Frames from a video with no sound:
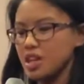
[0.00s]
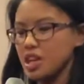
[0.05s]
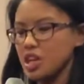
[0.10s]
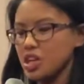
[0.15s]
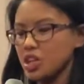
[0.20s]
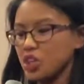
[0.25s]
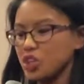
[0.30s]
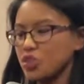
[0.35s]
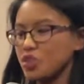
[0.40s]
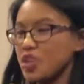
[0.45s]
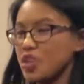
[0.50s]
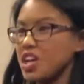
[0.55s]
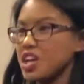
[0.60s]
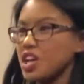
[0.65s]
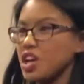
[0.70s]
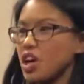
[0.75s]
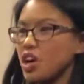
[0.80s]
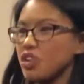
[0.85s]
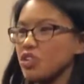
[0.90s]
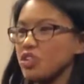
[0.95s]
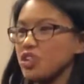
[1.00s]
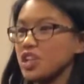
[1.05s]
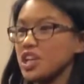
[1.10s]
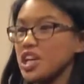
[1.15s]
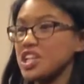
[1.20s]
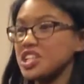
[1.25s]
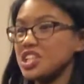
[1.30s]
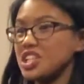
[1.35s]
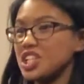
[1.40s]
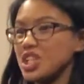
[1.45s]
in creating a
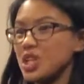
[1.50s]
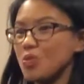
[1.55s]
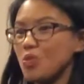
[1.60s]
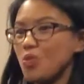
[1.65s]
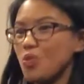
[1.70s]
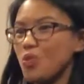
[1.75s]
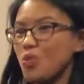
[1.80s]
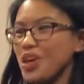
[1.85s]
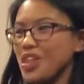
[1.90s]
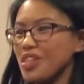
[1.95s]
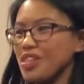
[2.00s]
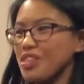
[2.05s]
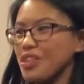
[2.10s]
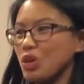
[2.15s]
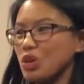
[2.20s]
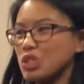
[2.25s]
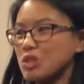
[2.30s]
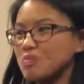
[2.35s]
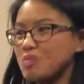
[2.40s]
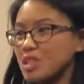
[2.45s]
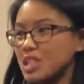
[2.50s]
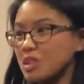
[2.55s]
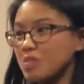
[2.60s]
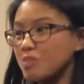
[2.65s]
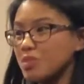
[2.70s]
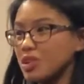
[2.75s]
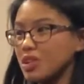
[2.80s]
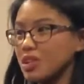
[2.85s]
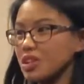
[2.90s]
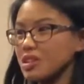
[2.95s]
relationship with those
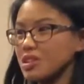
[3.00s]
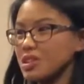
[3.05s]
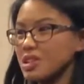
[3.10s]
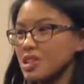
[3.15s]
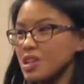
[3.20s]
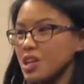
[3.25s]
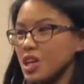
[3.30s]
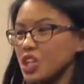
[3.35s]
people.